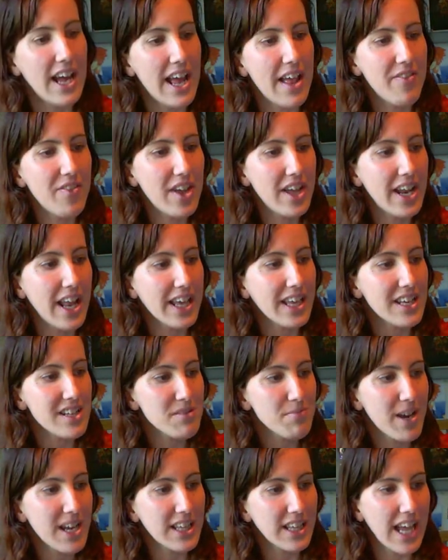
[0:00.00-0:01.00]
And then I guess
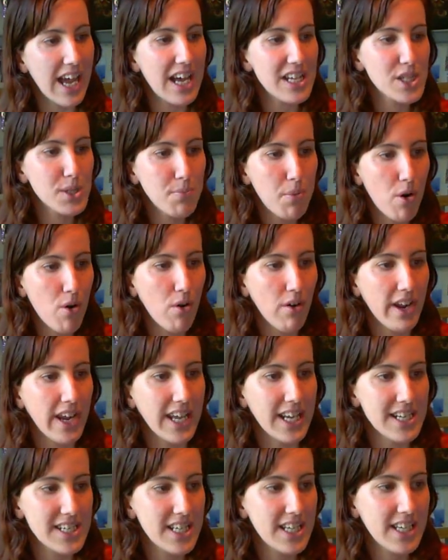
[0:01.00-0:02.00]
my last
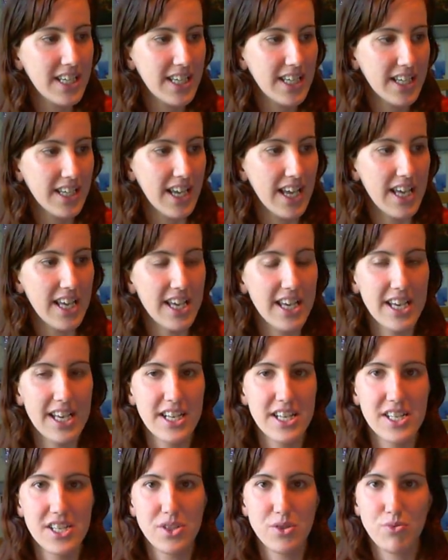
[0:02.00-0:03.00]
point
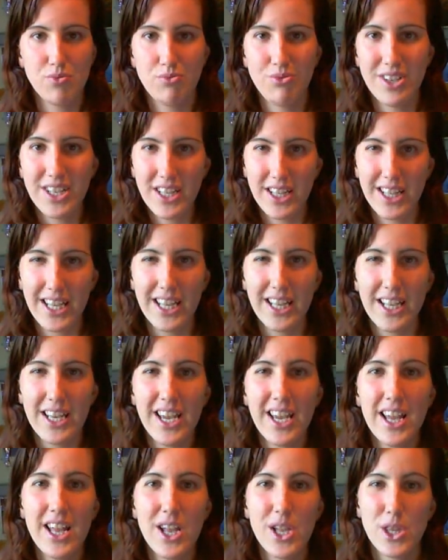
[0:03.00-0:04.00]
is really
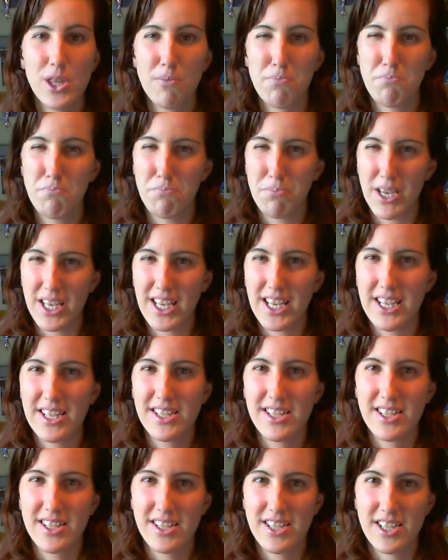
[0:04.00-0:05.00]
the
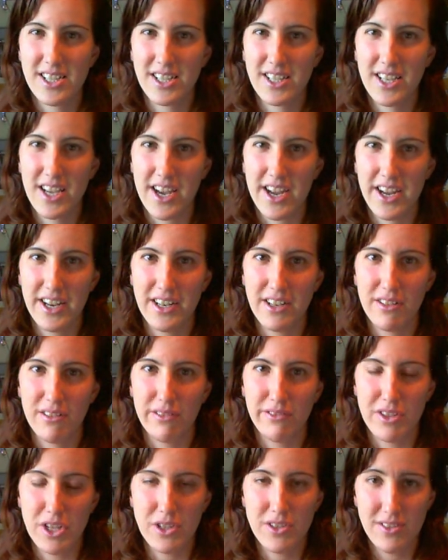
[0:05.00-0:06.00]
biggest kind
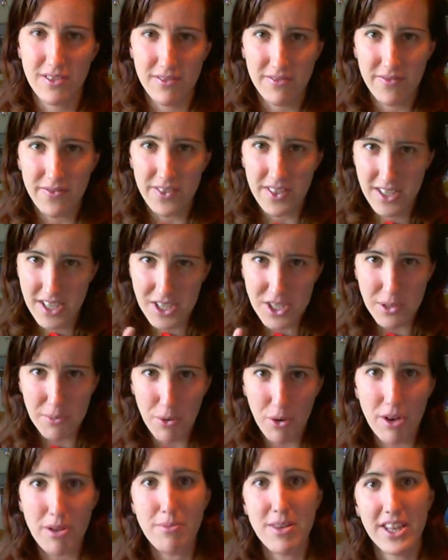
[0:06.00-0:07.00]
of
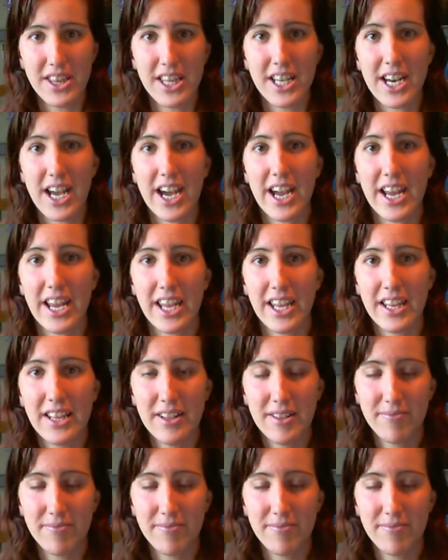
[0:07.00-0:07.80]
disappointment that I